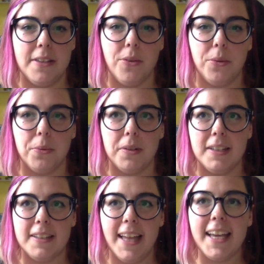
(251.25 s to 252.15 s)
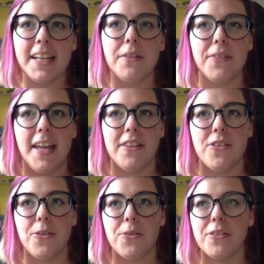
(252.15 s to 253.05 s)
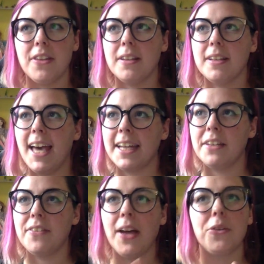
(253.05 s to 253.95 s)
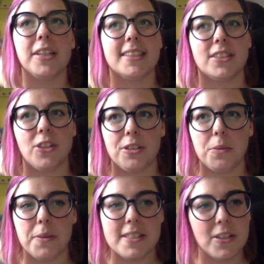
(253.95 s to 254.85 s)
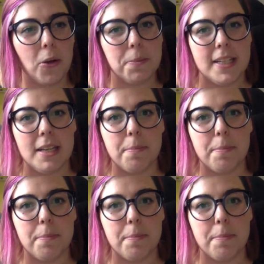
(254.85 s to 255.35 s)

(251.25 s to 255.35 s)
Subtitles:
So that kind of answers kind of how you got started with sculpting,